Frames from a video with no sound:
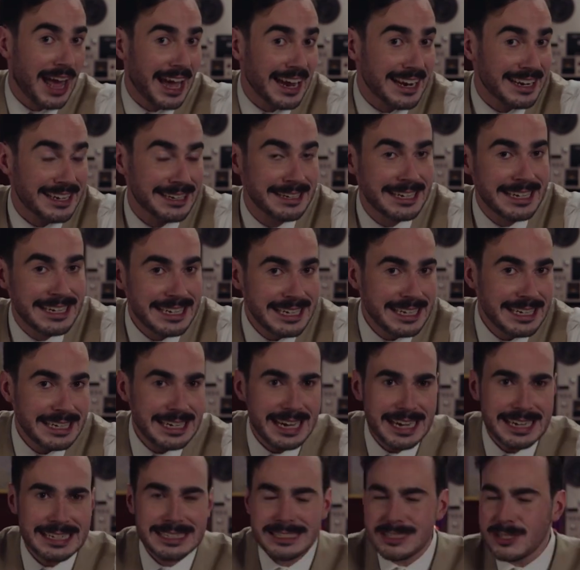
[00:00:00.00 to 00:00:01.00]
like.
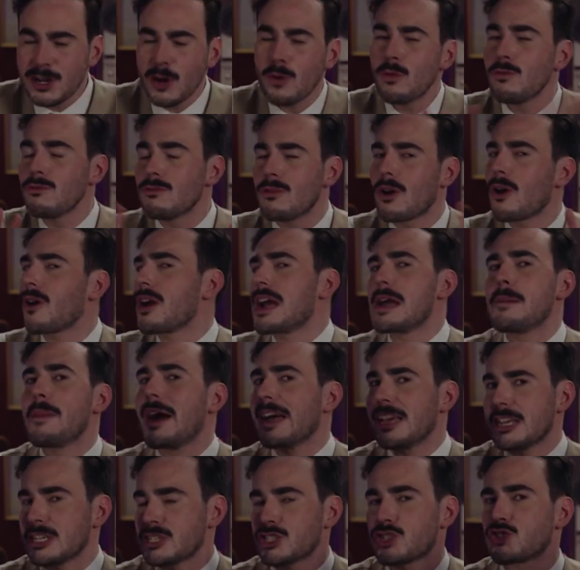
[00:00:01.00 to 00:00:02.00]
Eh, don't worry
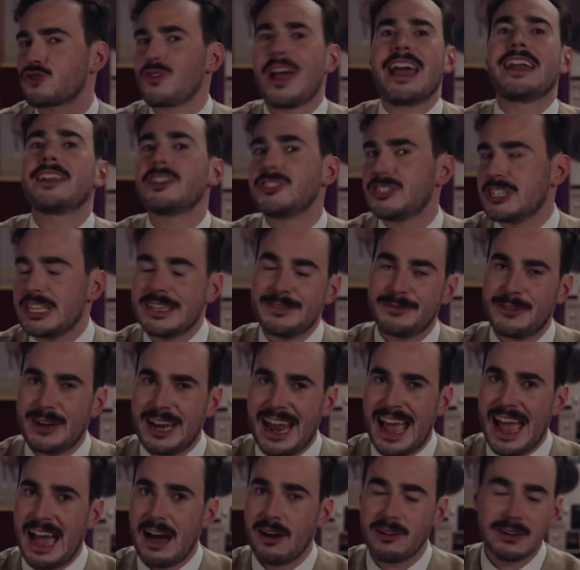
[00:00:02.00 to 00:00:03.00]
about your strategy for
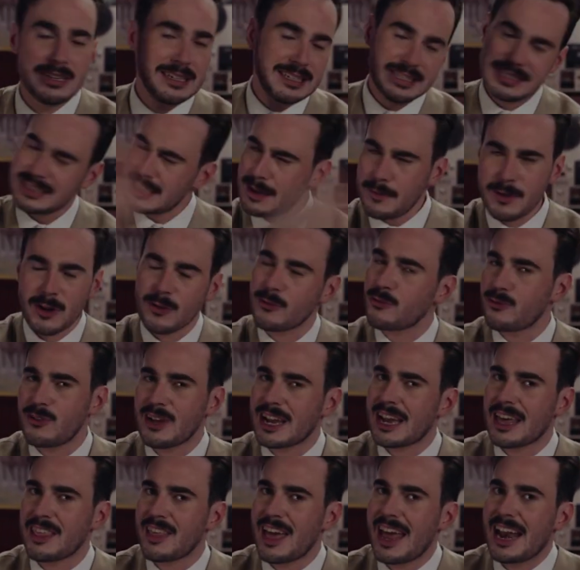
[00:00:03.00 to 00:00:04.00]
now. Someone will
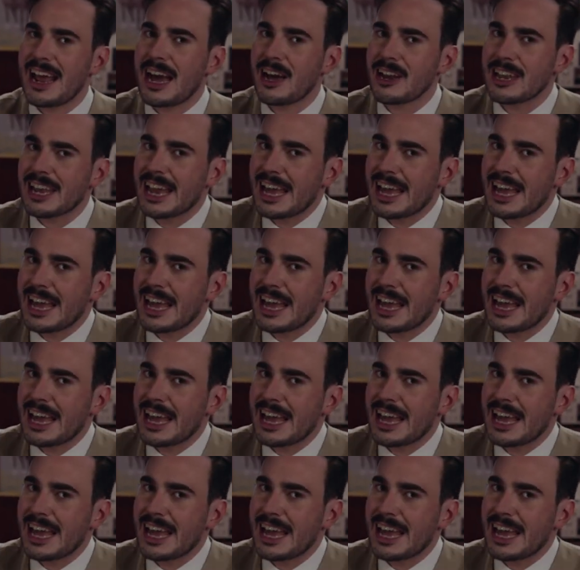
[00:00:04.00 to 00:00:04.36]
figure that out